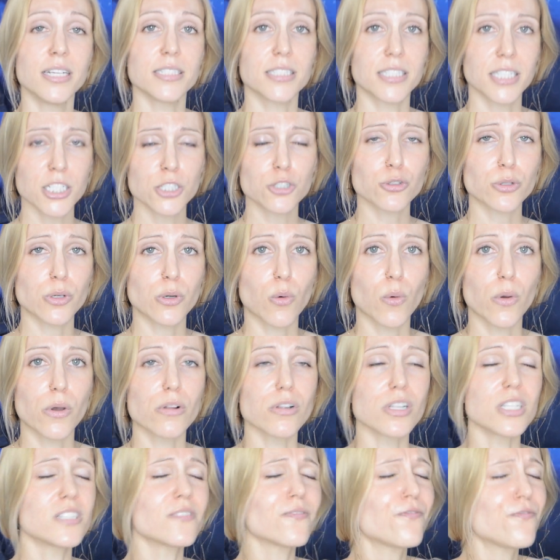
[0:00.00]
Tea tree
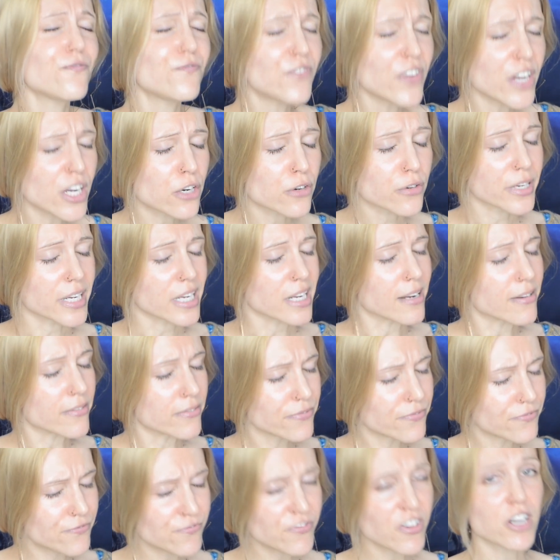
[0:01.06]
oil is very,
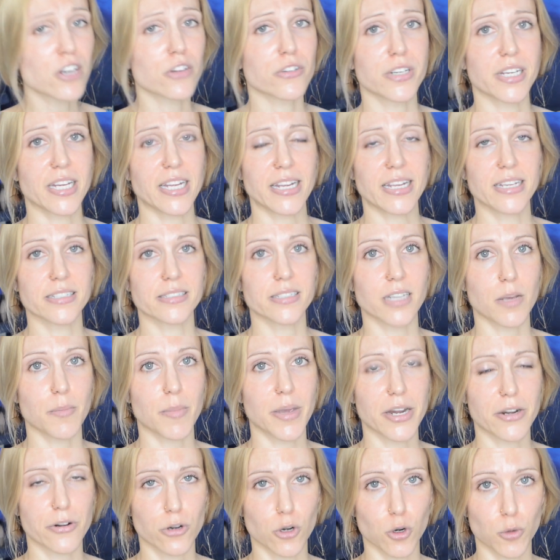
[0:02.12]
very
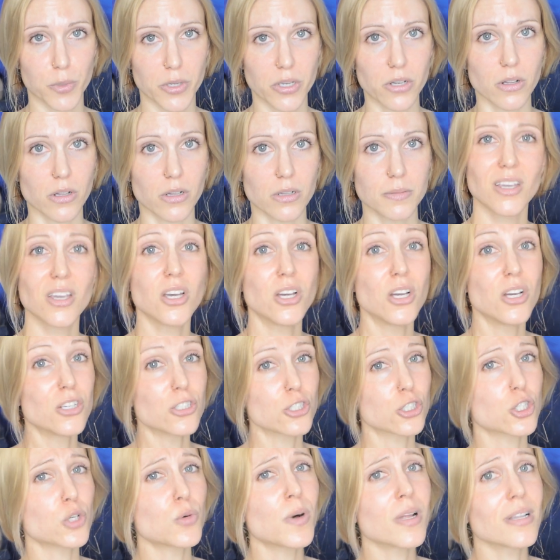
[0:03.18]
antimicrobial
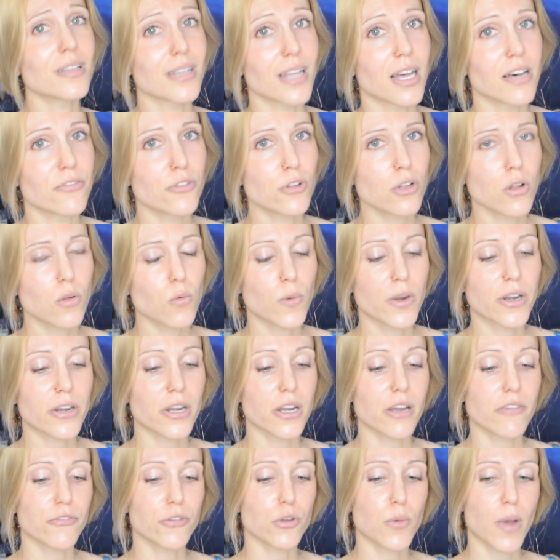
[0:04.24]
to a level where
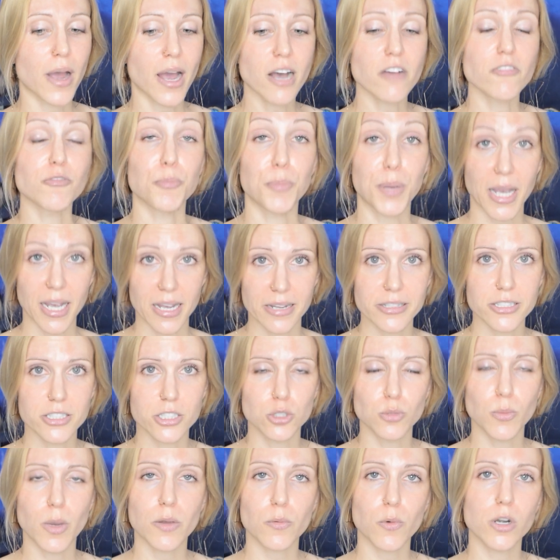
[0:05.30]
if you have pets,
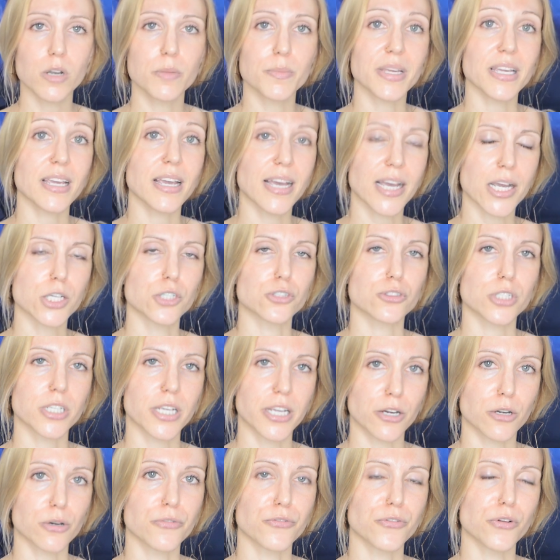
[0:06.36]
you might want to be extra
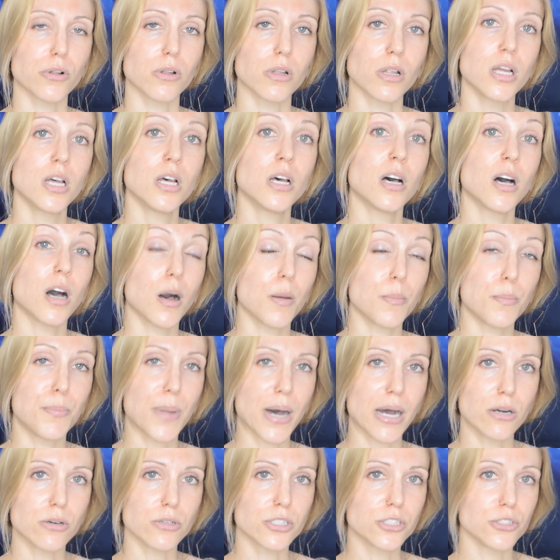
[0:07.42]
careful
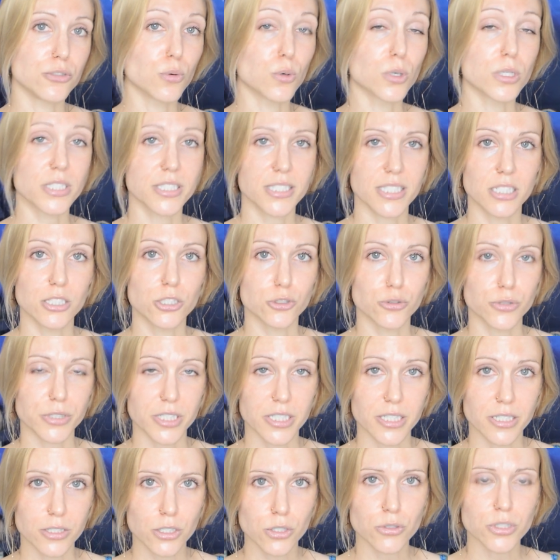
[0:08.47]
about your tea tree
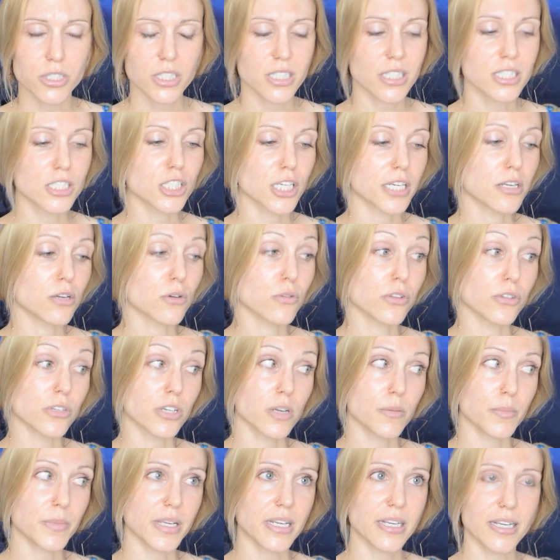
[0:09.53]
usage. I know there
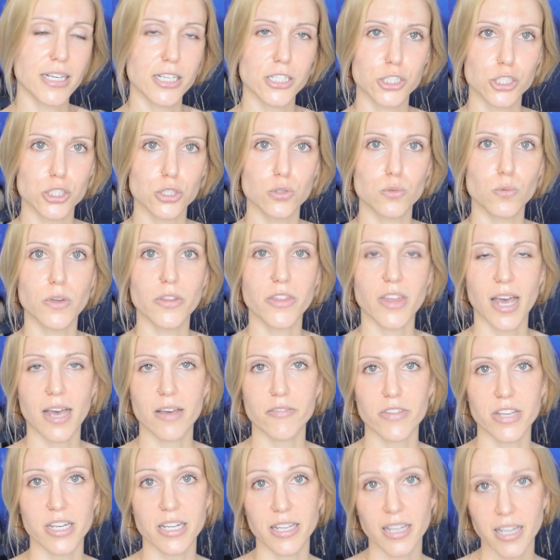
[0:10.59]
can be an issue with
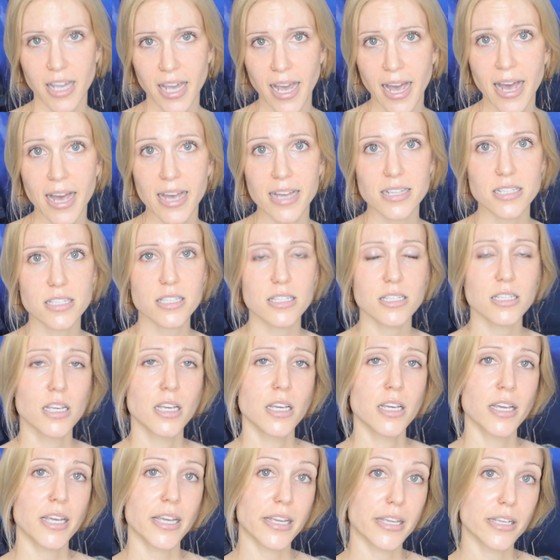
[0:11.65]
having cats
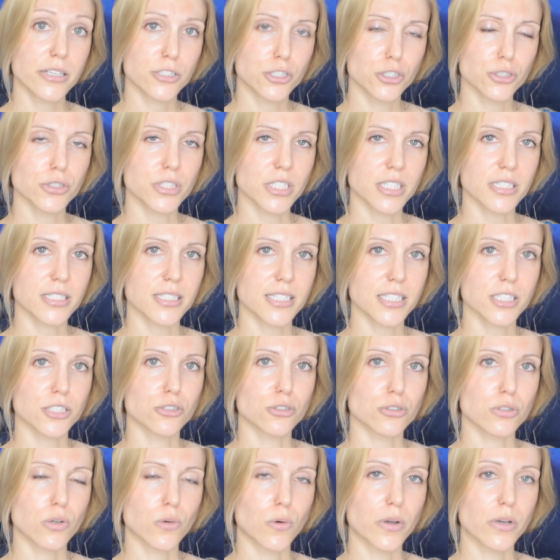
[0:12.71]
and using tea
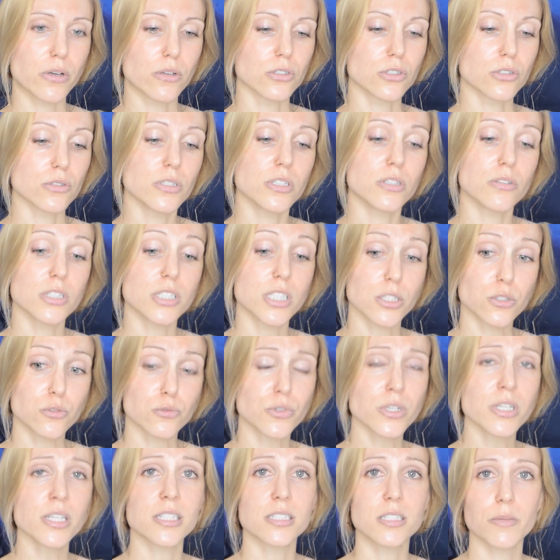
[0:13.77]
tree oil. So, you know, it's
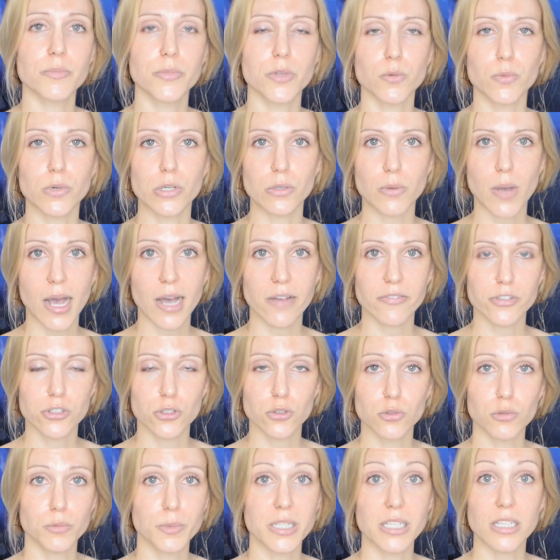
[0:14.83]
really something where you have
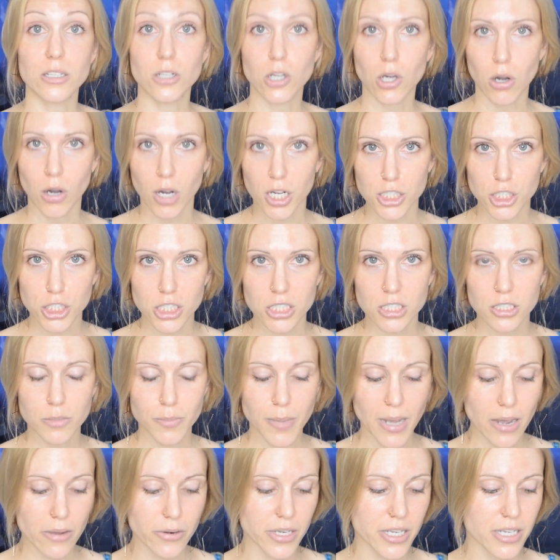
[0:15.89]
to be cautious
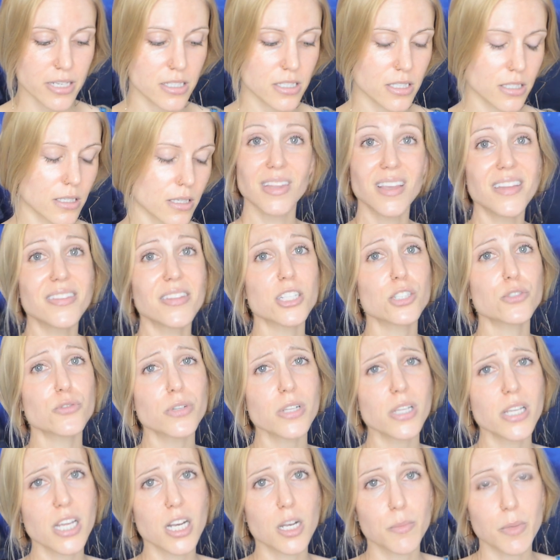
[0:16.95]
about it. That's
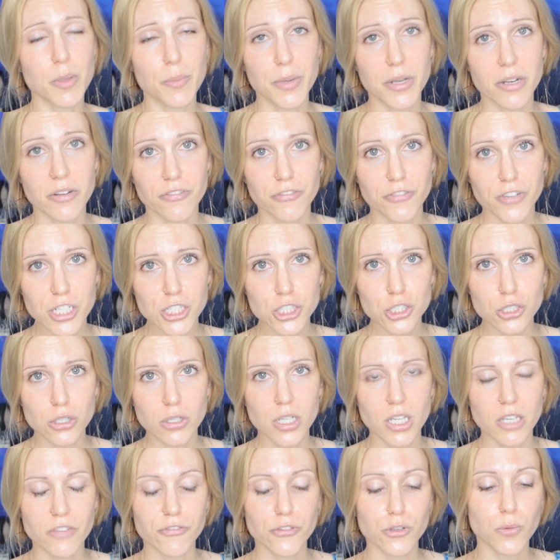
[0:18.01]
really going to be beneficial
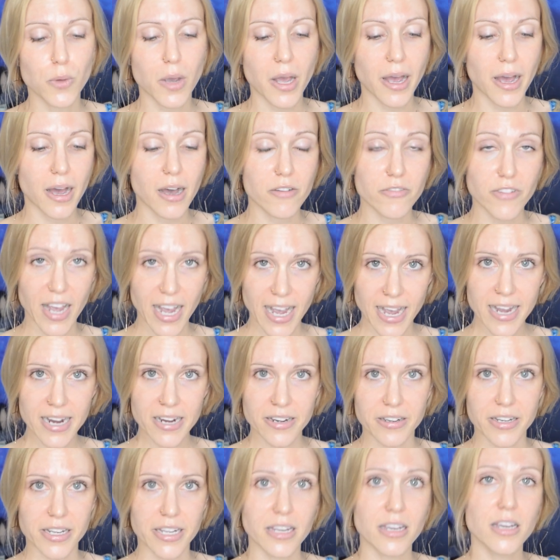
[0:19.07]
if you have
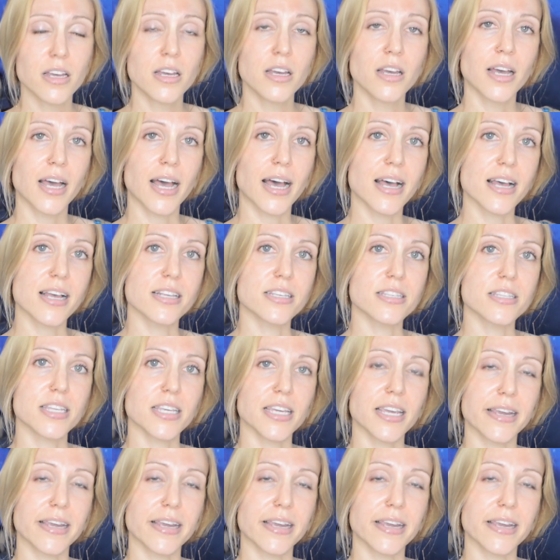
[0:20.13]
acne, as the